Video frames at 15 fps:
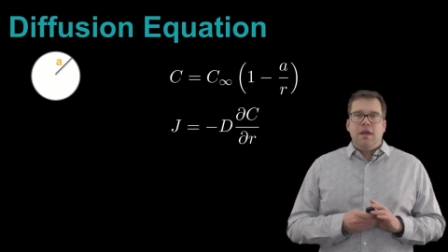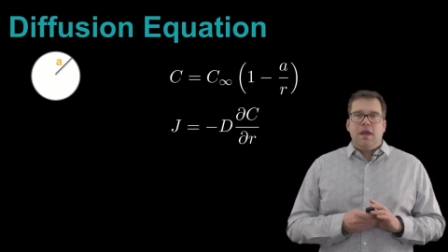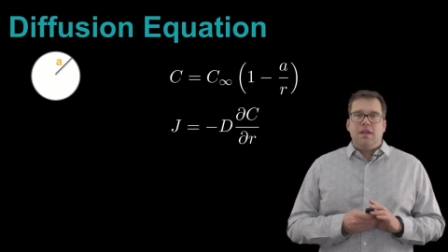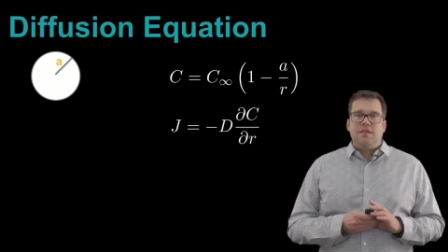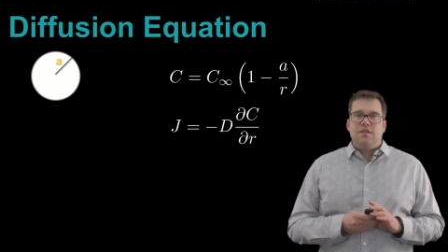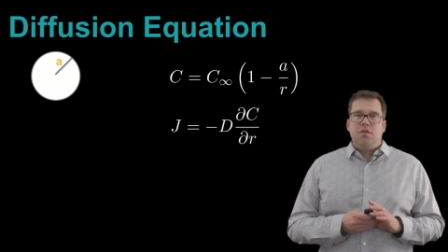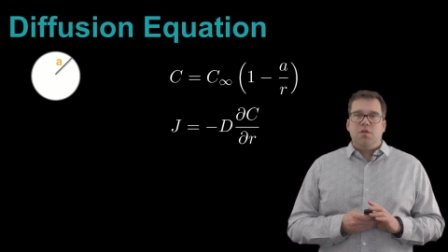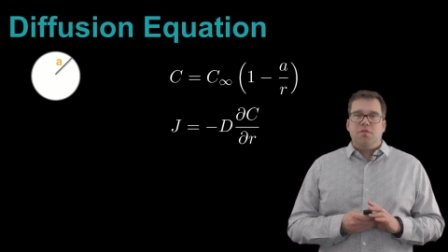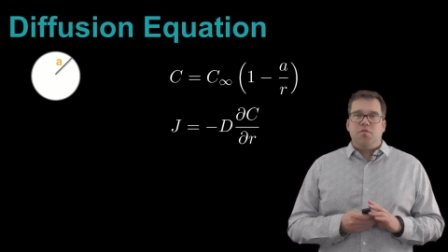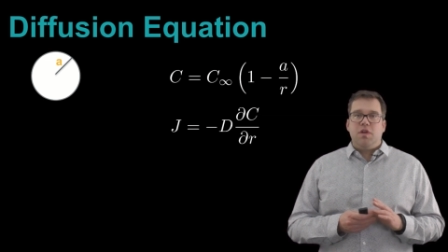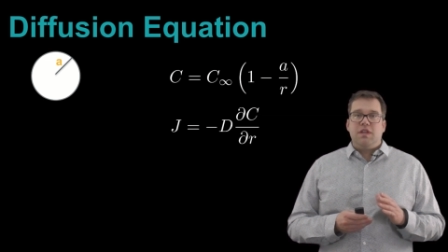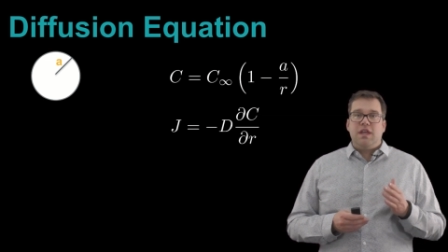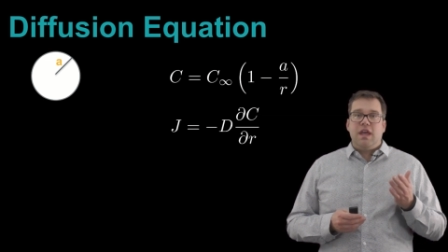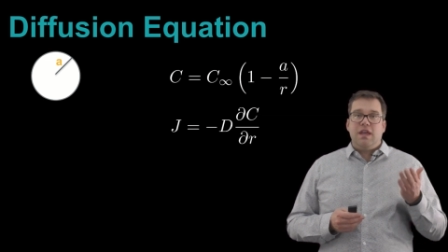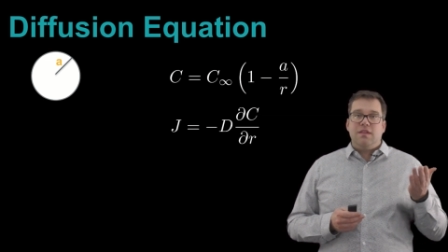And so if
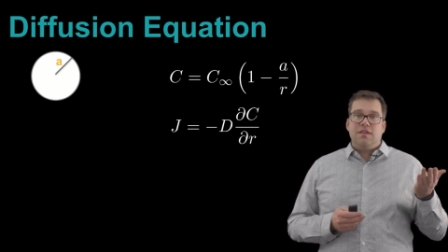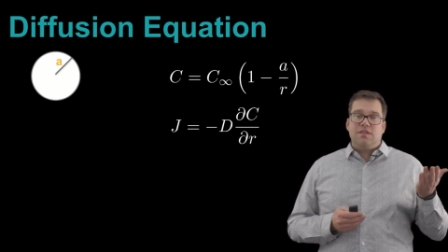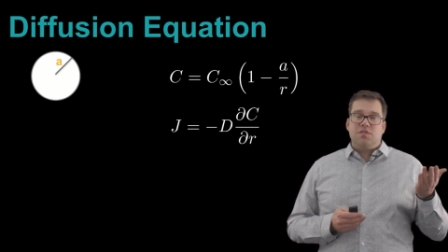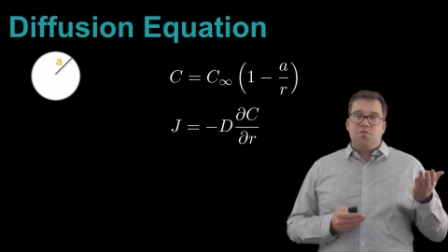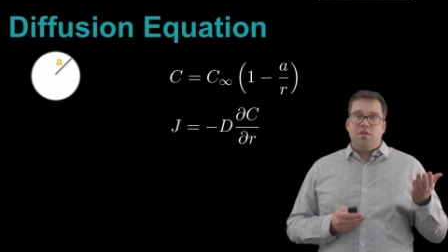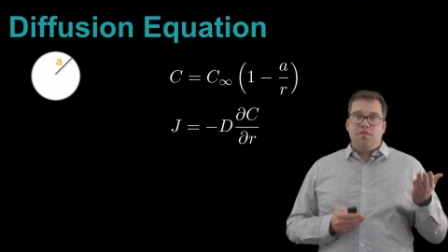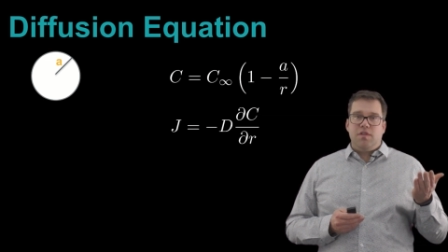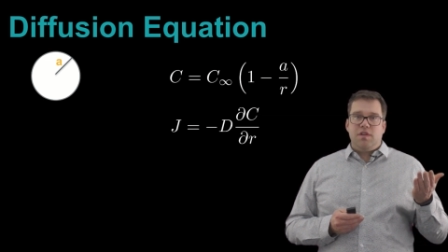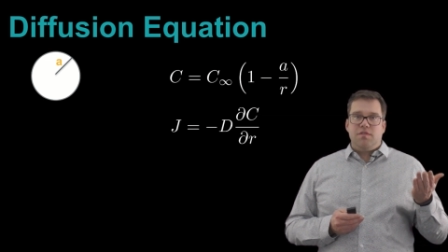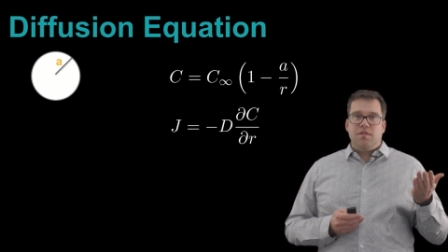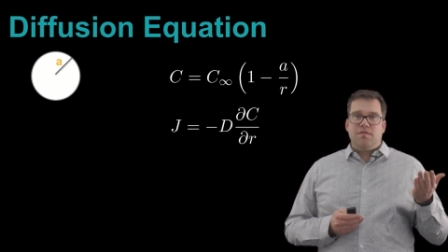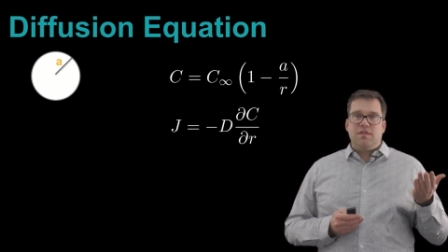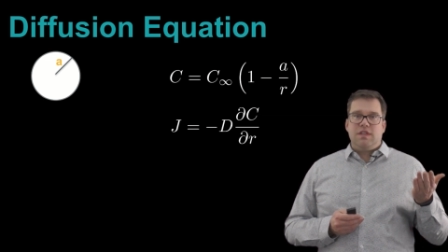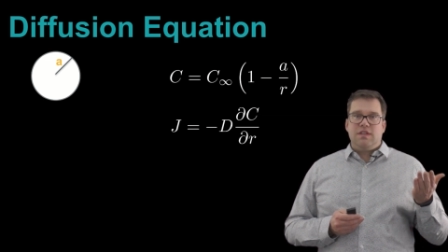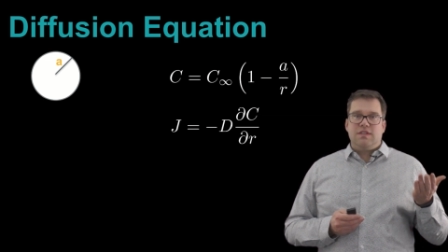we take this derivative
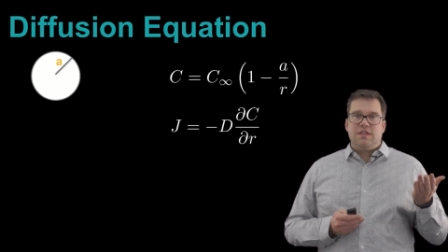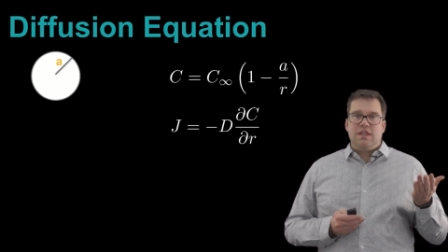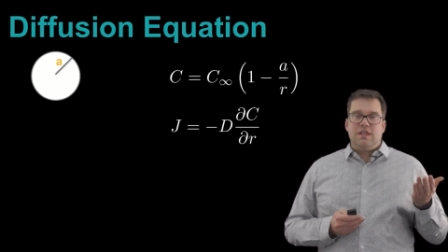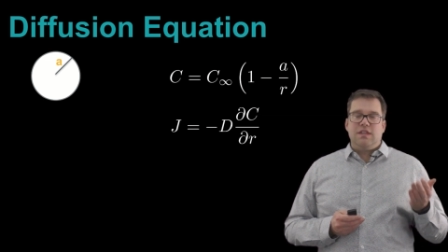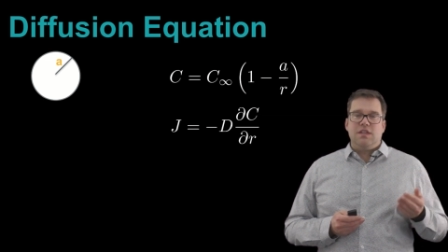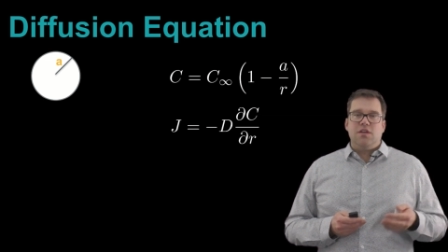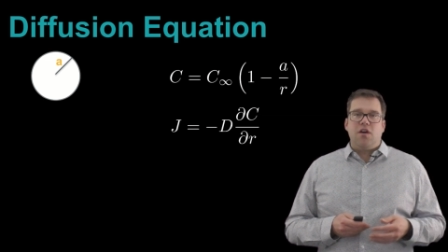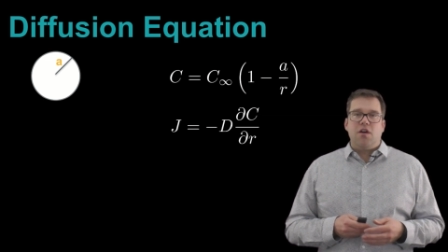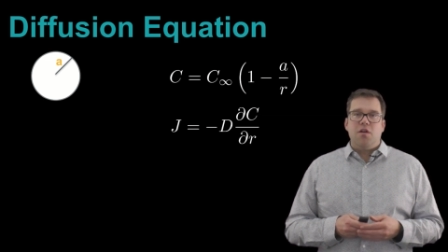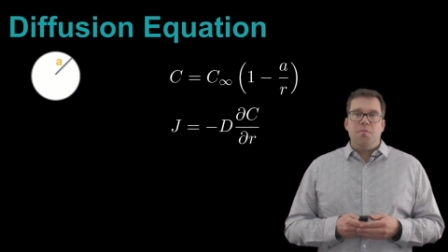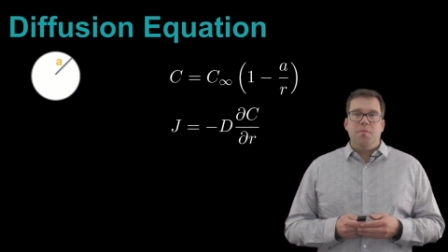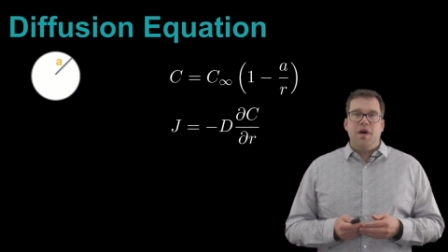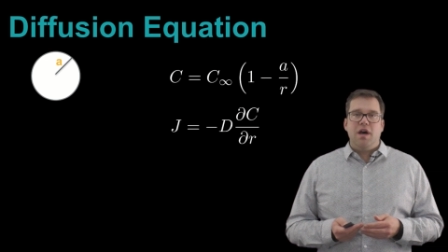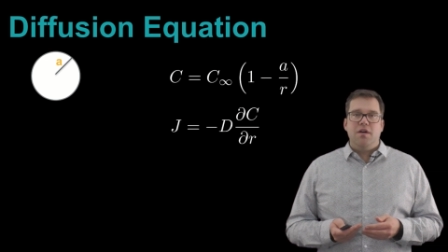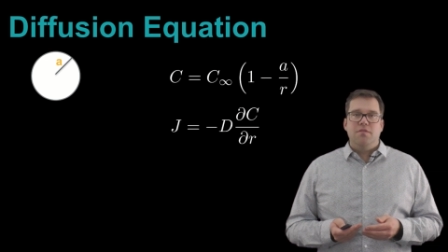of dc dr
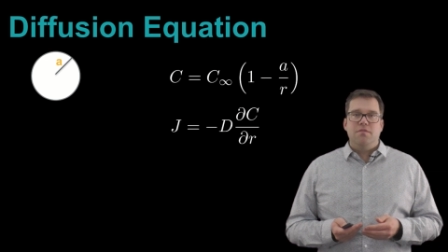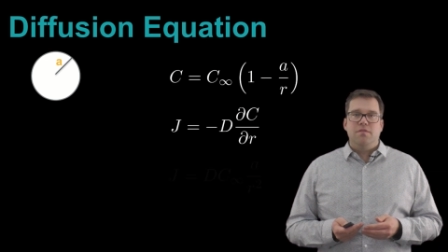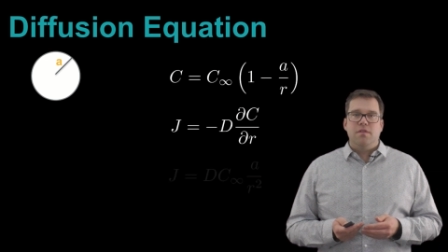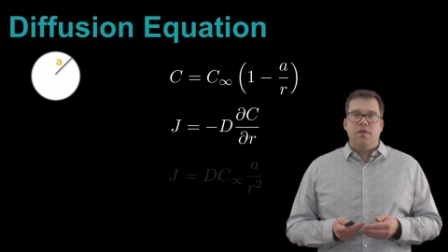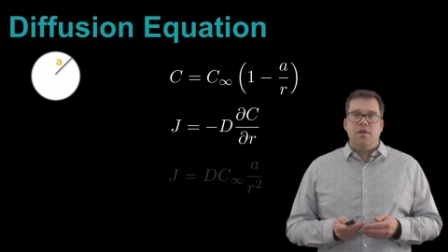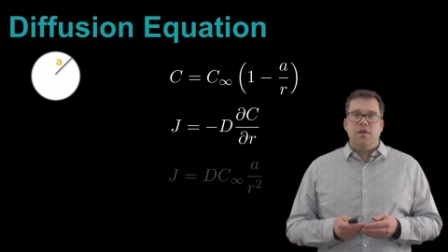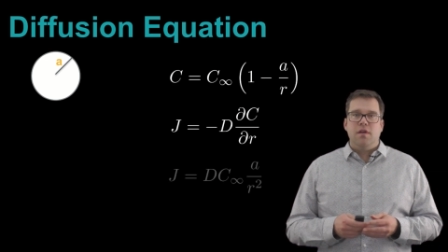above,